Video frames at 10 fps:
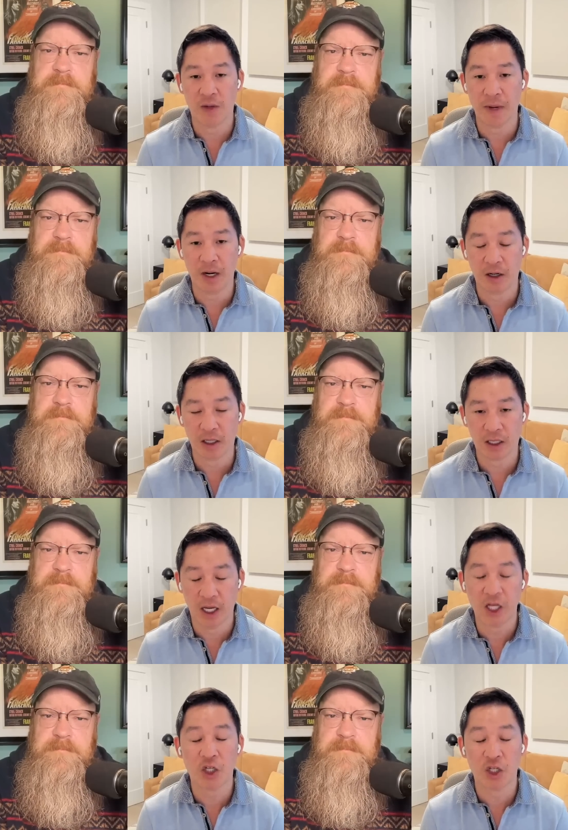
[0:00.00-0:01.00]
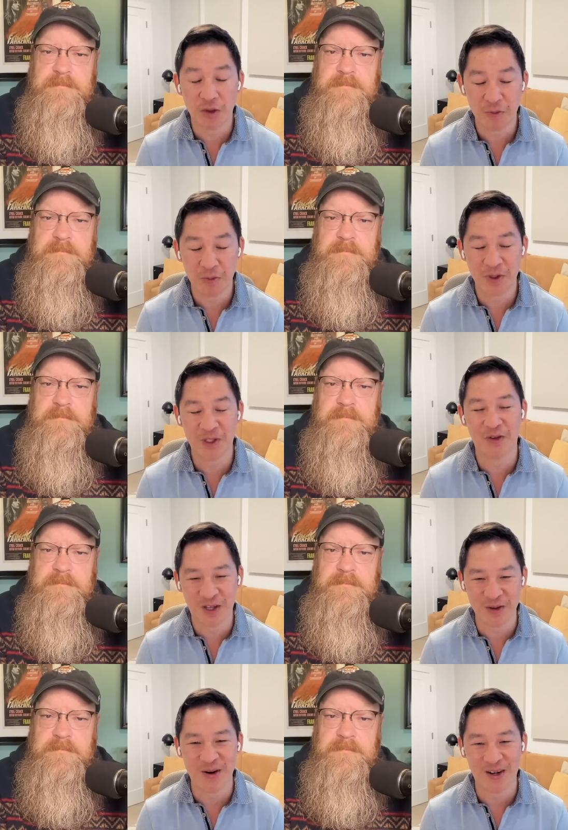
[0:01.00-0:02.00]
Speaker 1: Asian American Asian
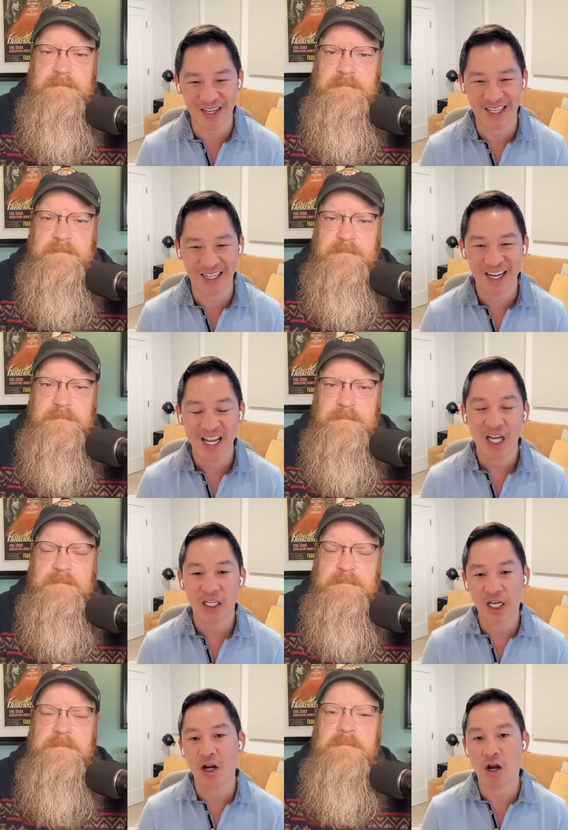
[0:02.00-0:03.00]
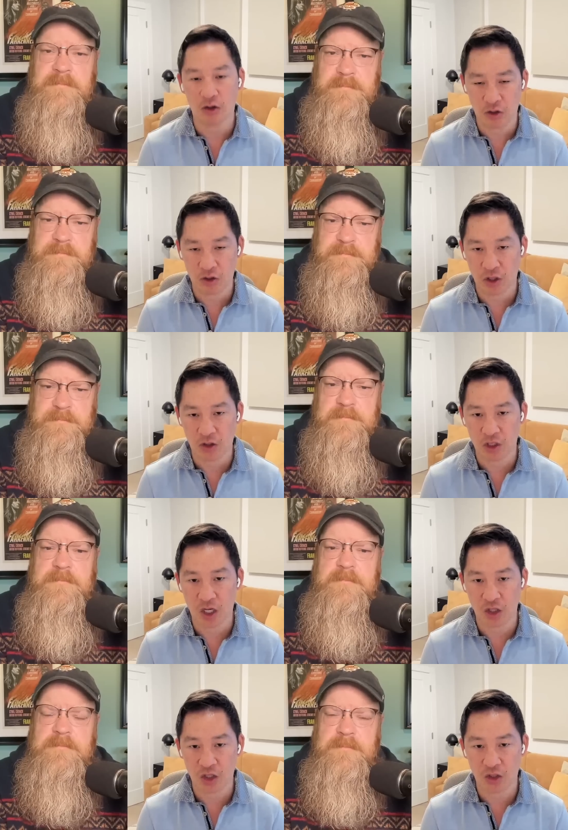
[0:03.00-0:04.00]
Pacific American Gun Owners
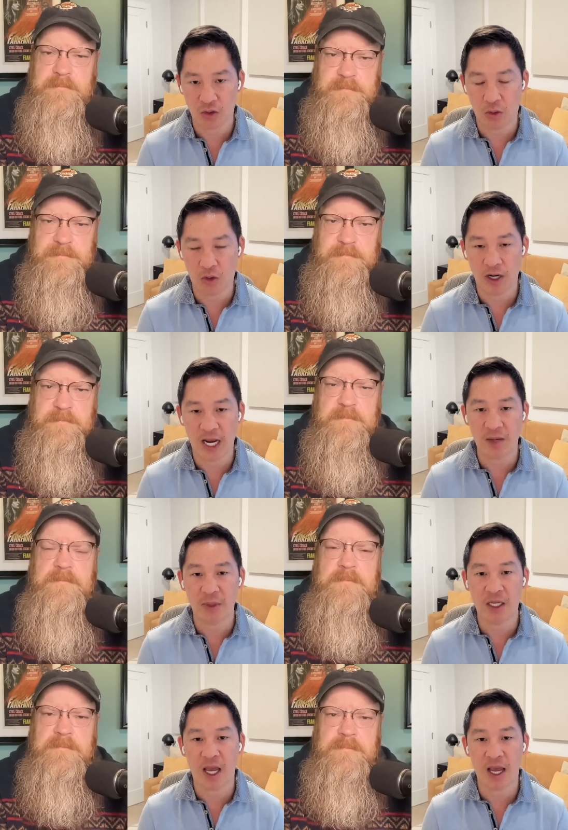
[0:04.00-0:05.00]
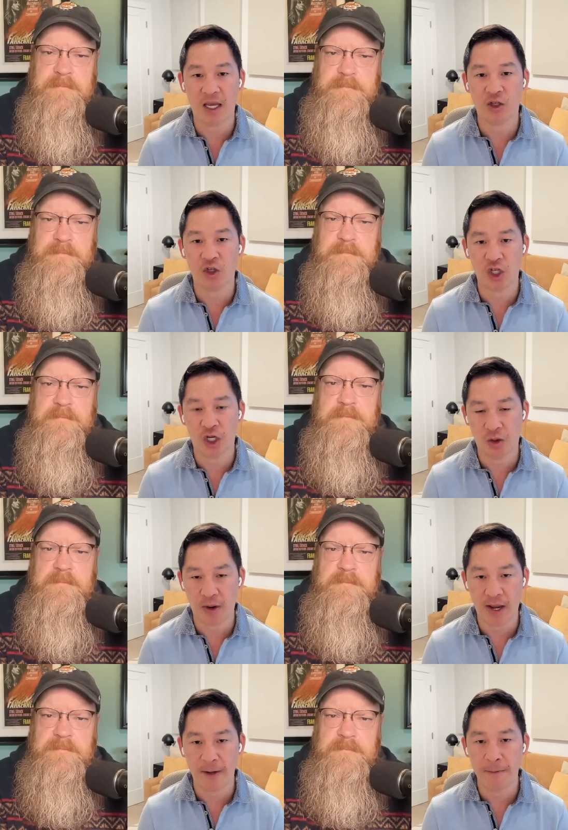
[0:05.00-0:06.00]
Association or
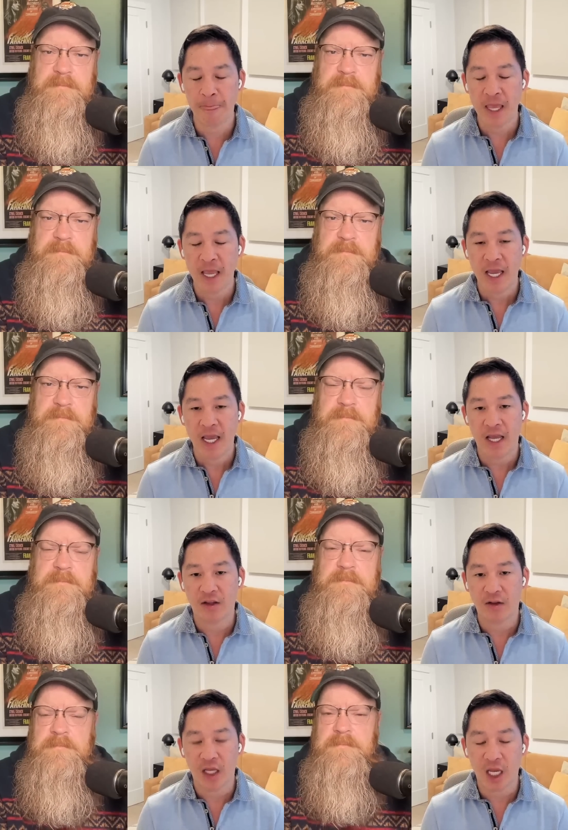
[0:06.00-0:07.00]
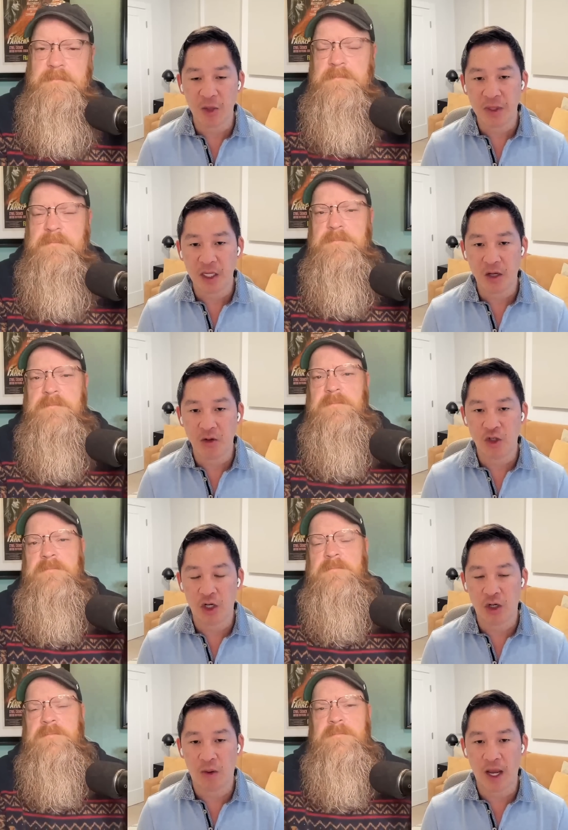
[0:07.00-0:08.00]
APA-GOA. And
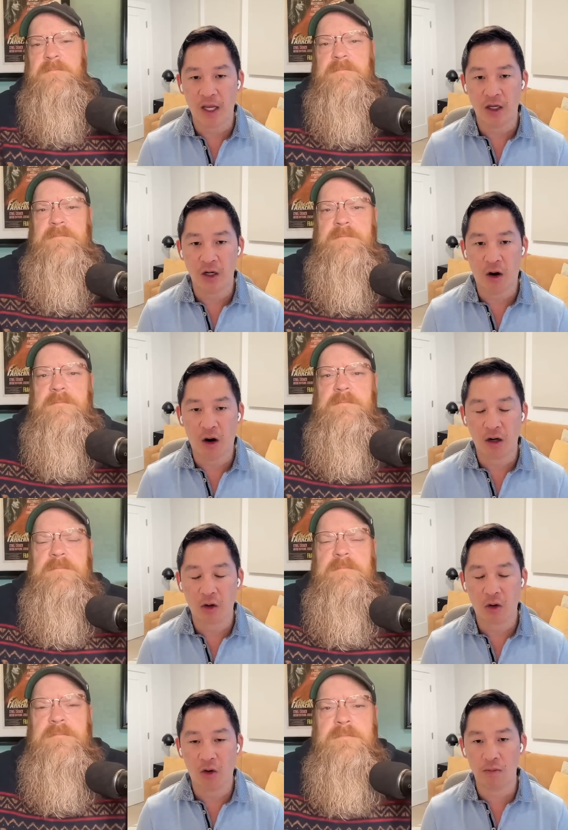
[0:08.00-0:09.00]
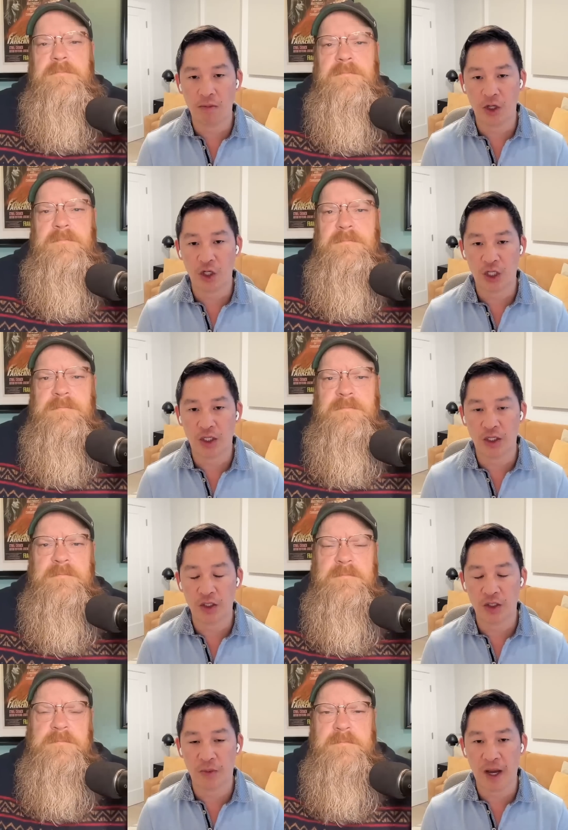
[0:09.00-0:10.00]
APA-GOA, you know, our core
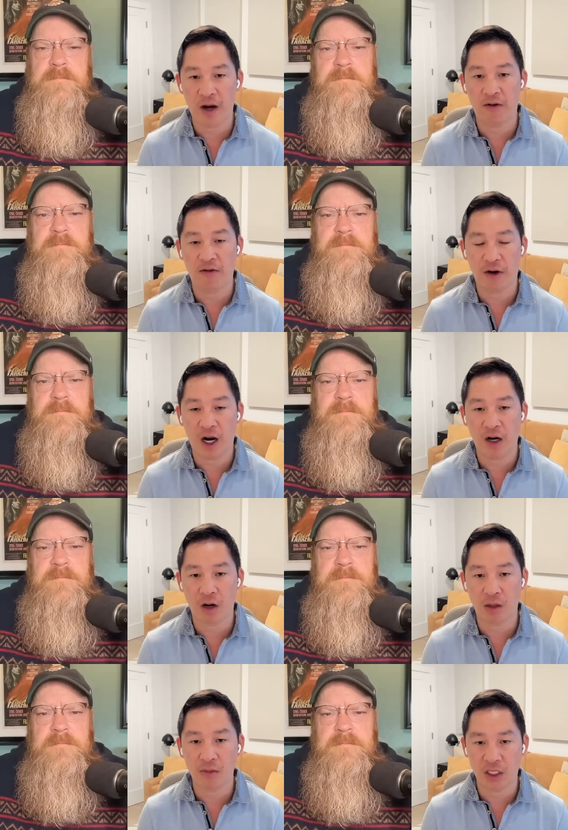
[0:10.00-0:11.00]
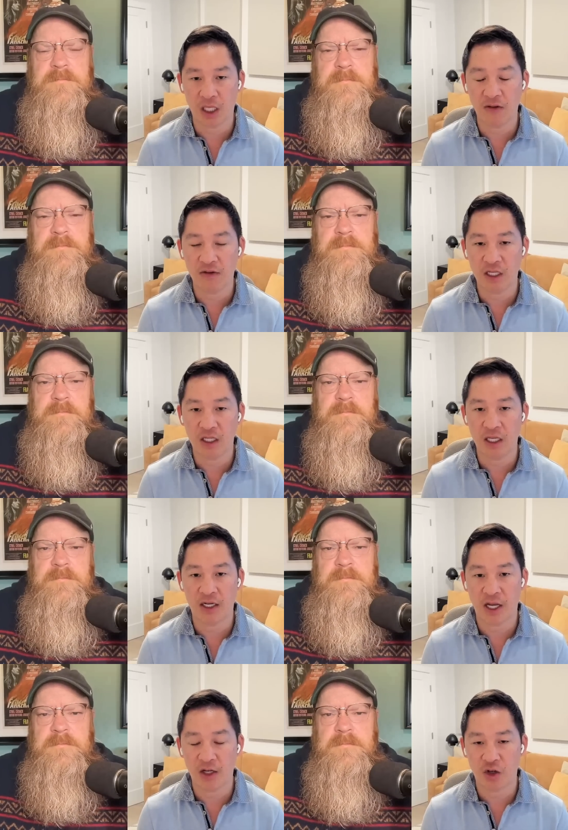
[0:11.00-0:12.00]
mission is about firearm
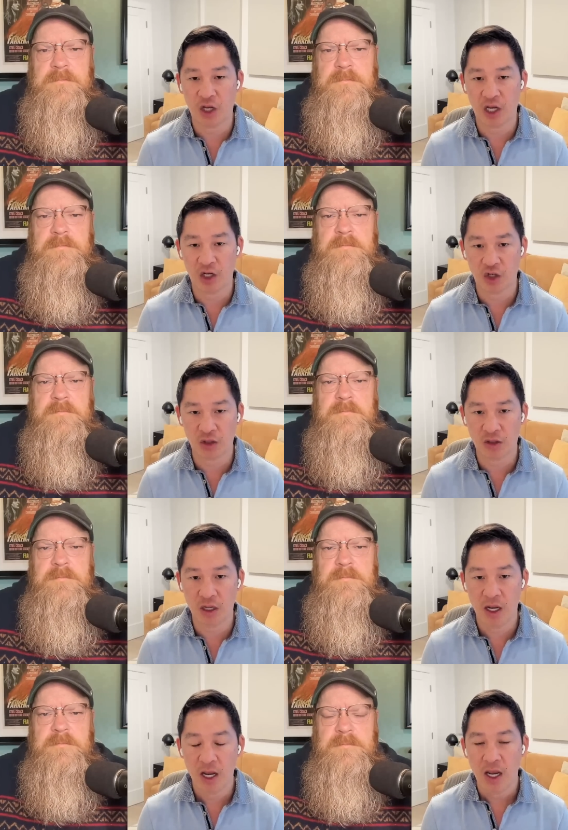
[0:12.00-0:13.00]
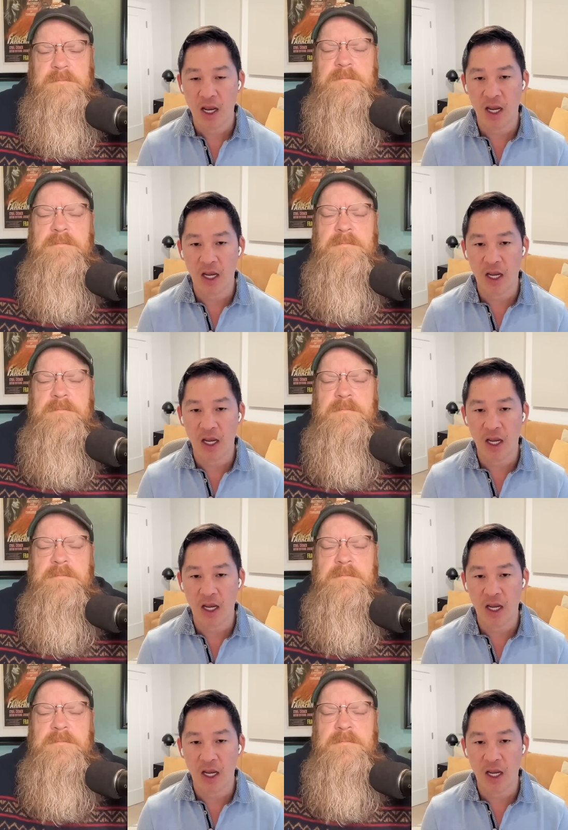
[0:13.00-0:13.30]
safety and education.